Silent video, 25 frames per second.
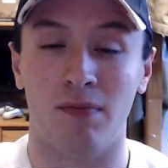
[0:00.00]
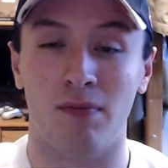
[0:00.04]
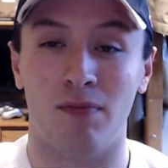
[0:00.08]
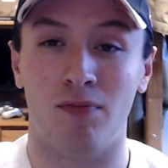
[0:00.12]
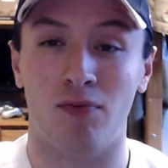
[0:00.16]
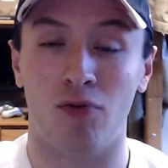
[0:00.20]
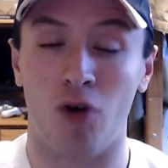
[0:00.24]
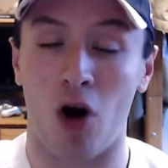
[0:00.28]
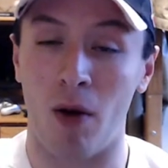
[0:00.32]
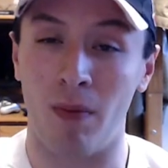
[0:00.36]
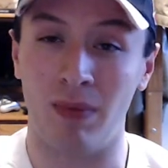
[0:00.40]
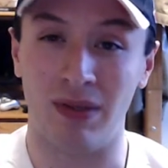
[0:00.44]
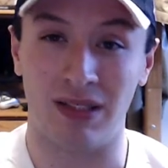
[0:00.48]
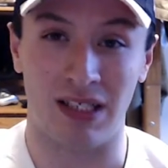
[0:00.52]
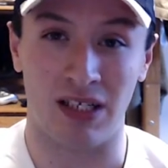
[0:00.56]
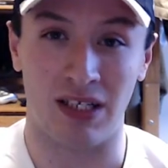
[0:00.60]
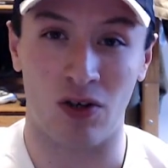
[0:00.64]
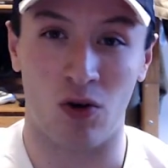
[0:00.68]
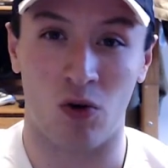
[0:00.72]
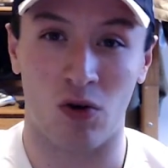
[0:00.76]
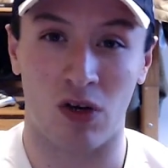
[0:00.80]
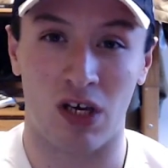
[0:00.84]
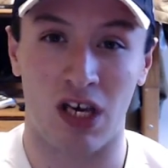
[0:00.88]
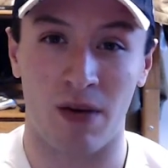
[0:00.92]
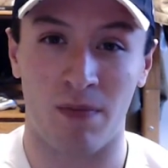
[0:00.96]
promising
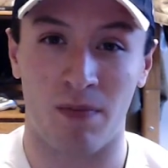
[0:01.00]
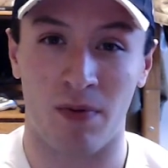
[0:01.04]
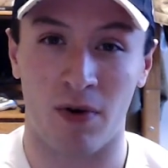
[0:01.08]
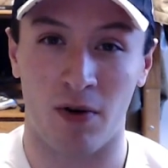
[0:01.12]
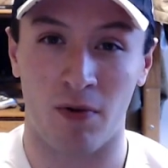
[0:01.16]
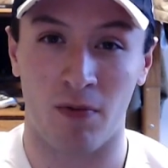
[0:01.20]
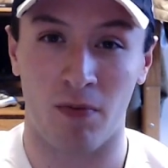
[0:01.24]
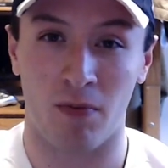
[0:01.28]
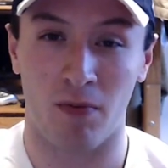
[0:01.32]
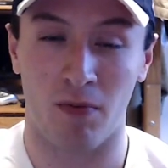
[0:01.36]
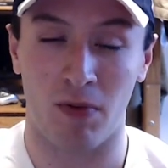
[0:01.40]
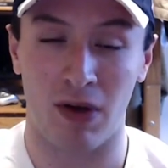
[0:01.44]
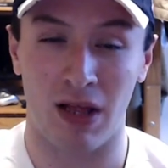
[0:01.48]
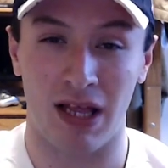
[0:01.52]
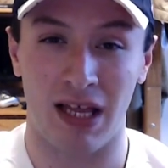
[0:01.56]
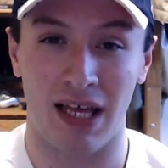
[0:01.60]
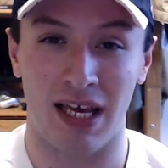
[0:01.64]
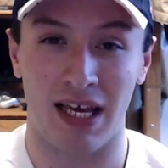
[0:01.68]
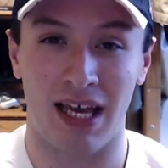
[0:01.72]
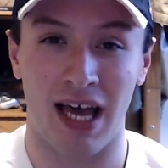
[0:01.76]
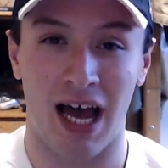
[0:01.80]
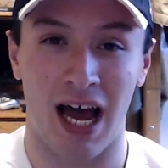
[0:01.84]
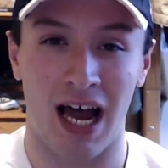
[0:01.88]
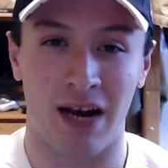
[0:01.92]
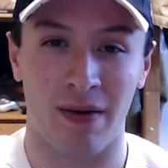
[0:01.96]
goalkeeper in
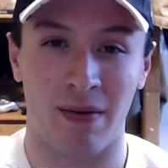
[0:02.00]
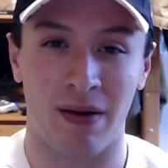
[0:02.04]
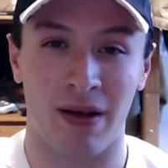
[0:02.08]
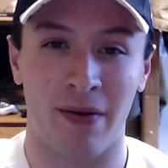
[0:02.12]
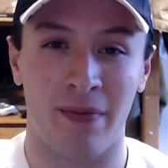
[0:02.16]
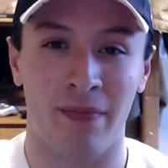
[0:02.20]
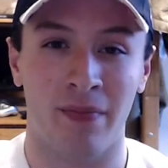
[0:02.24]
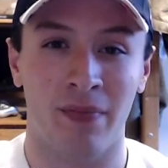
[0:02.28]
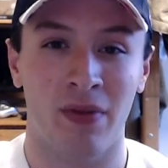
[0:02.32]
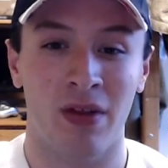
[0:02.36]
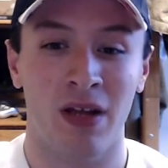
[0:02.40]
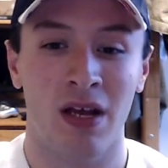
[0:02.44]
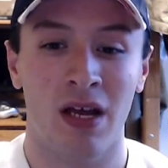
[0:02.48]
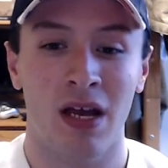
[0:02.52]
the academy,